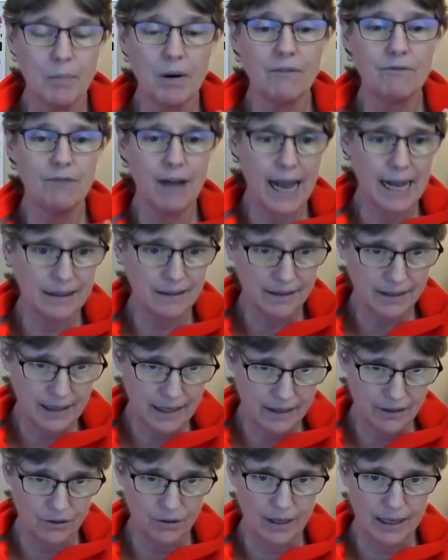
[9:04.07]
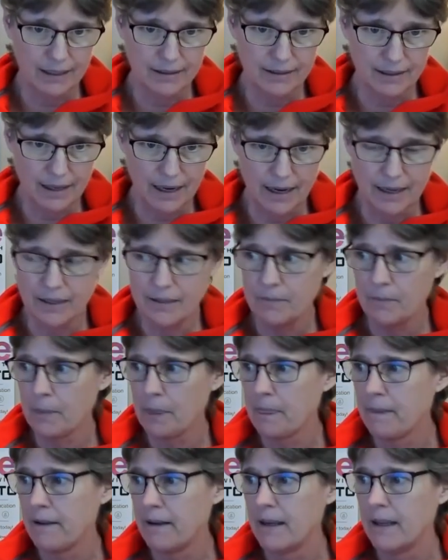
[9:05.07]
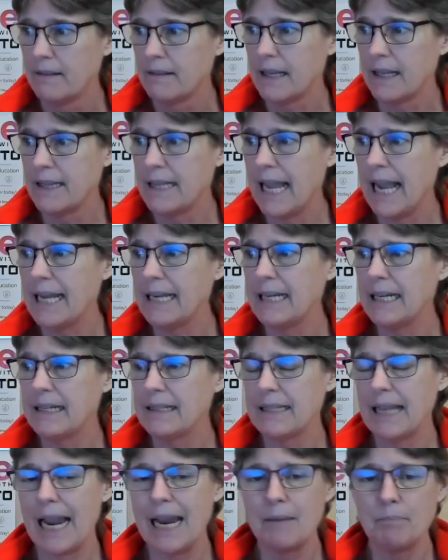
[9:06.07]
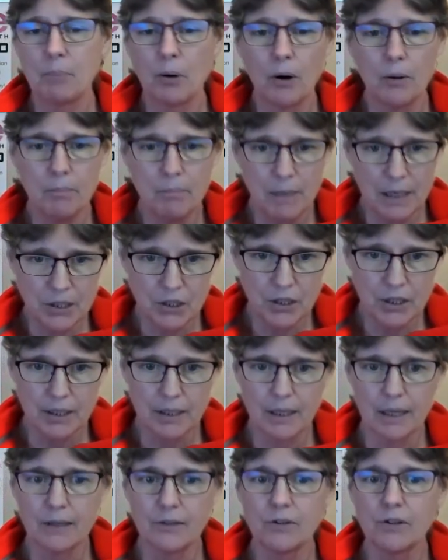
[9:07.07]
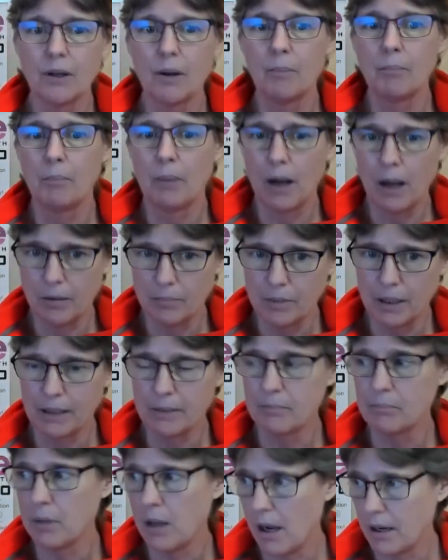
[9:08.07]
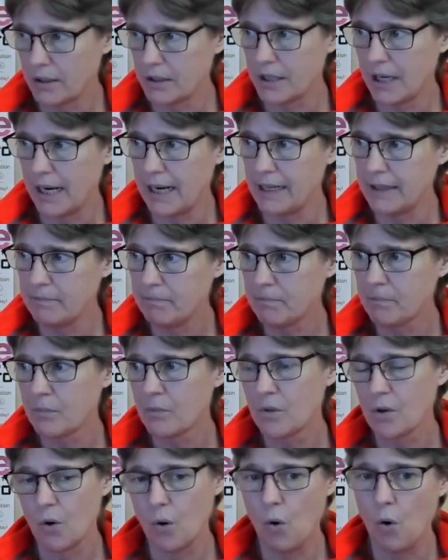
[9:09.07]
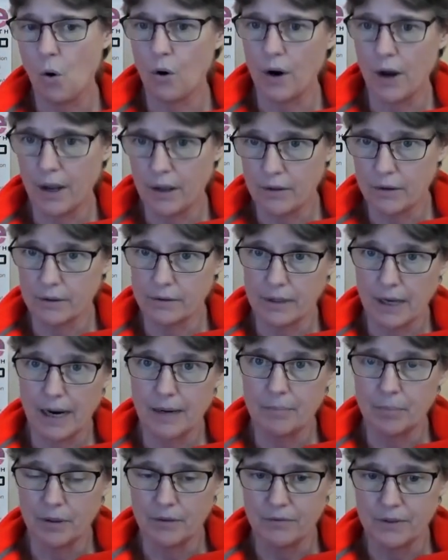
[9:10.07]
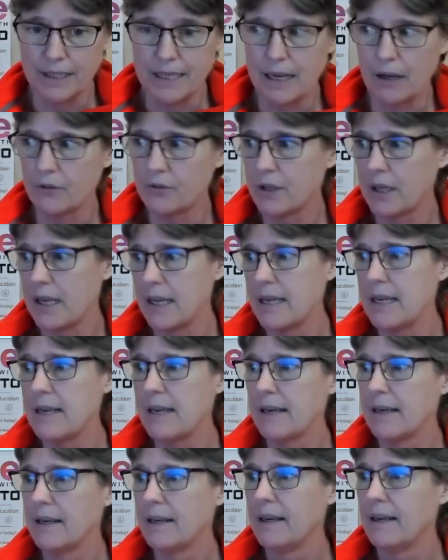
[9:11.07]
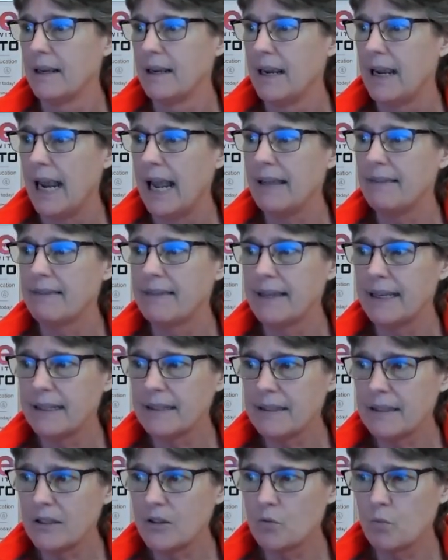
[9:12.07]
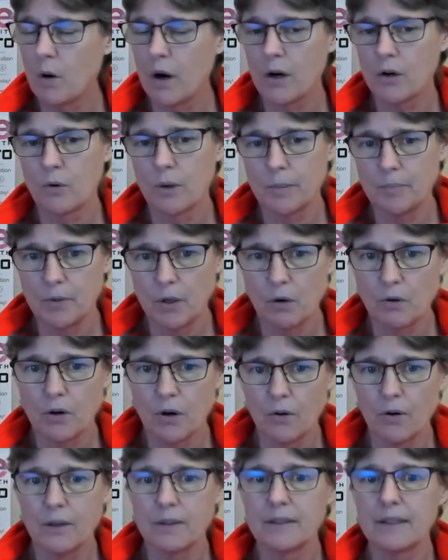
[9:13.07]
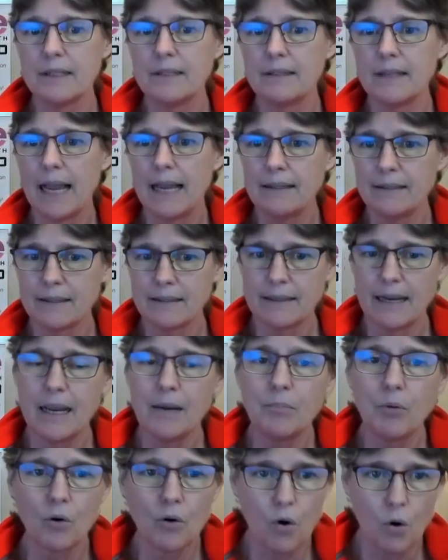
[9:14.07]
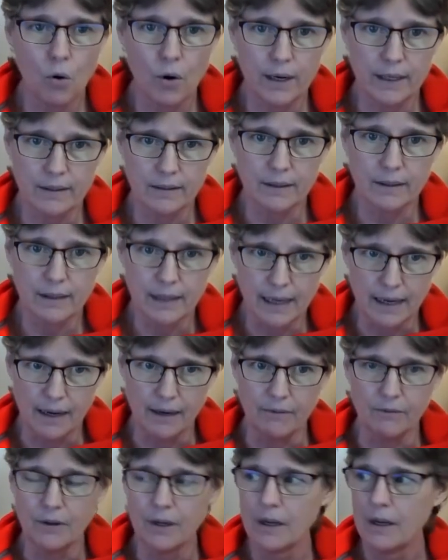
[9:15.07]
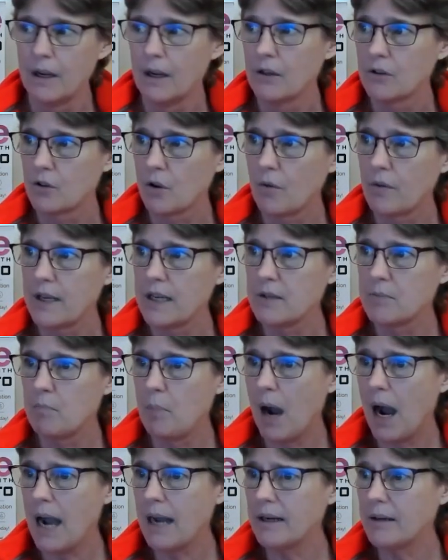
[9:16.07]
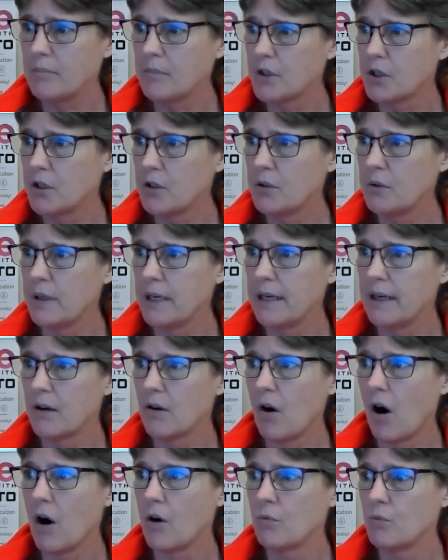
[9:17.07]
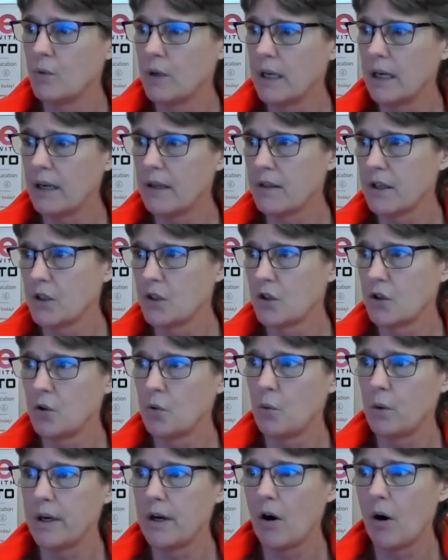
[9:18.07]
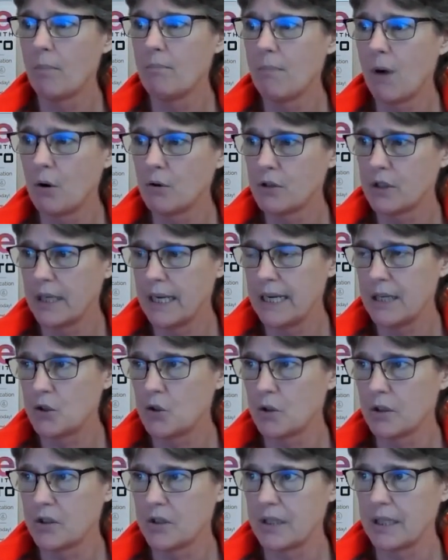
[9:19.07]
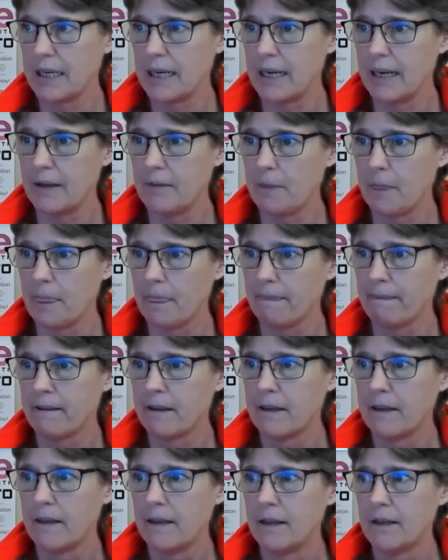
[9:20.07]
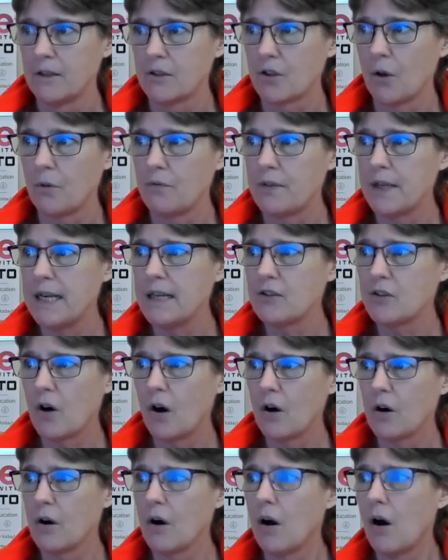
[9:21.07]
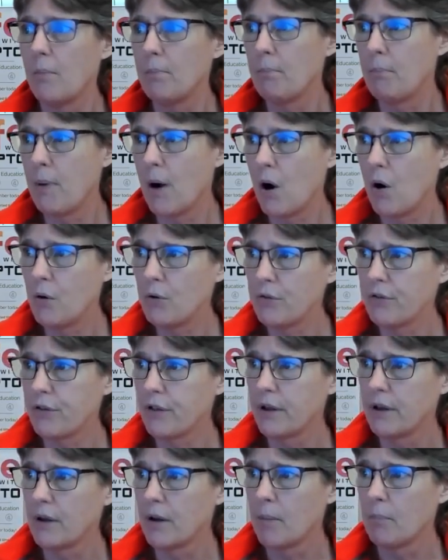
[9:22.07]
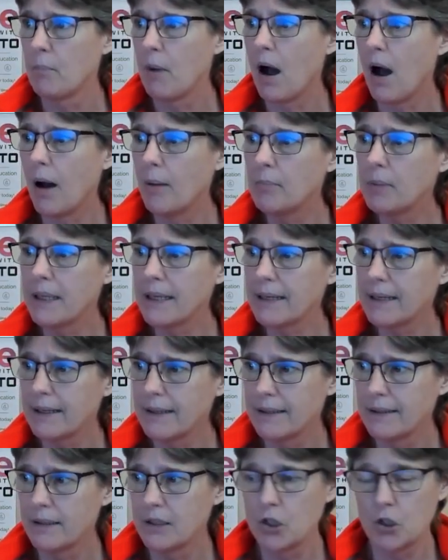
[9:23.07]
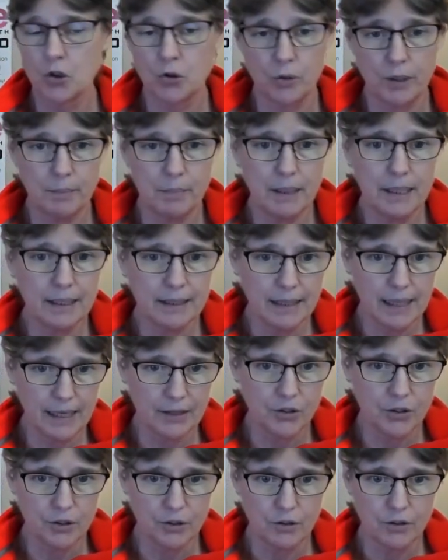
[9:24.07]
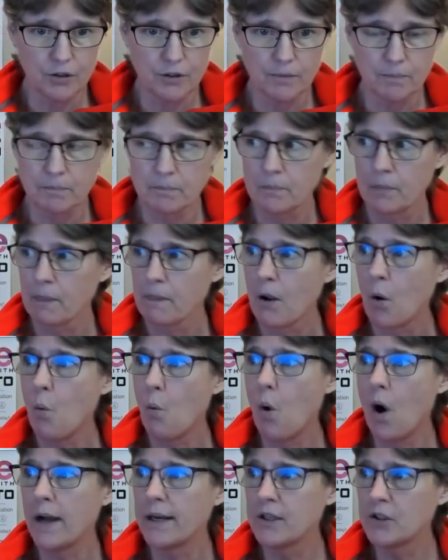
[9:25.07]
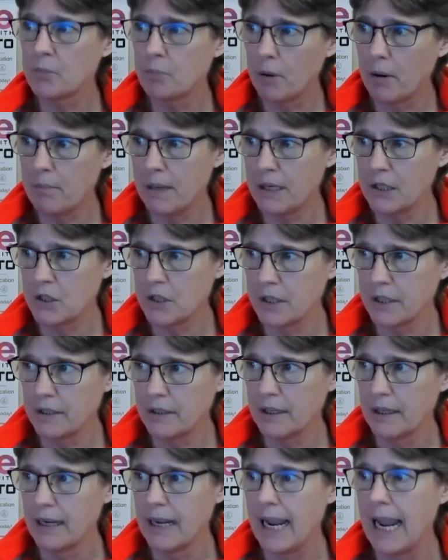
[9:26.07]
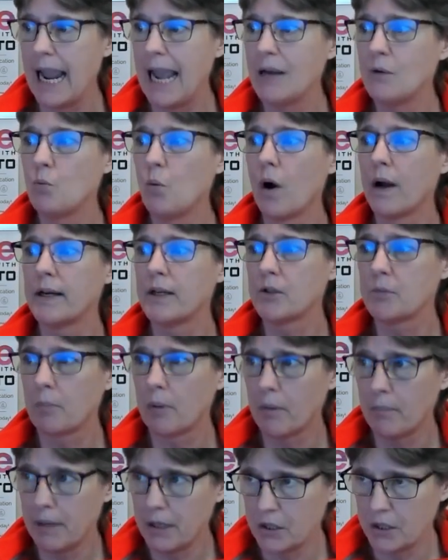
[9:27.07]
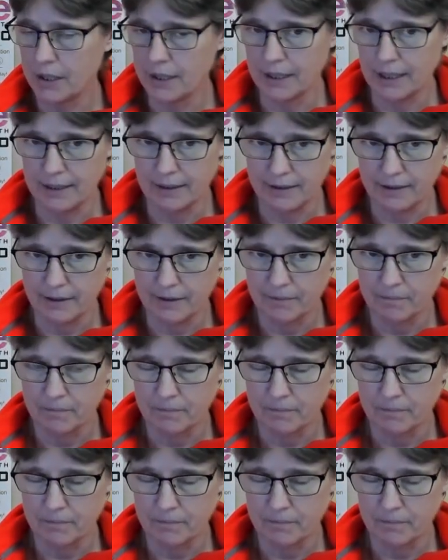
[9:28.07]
a validator, let's say, then that is a permissionless public blockchain or other type of DLT. And this is where cryptocurrencies and stablecoins live. So these bottom two here are really the two we are most interested in. So these are both public distributed ledgers. One is permissioned and one is permissionless.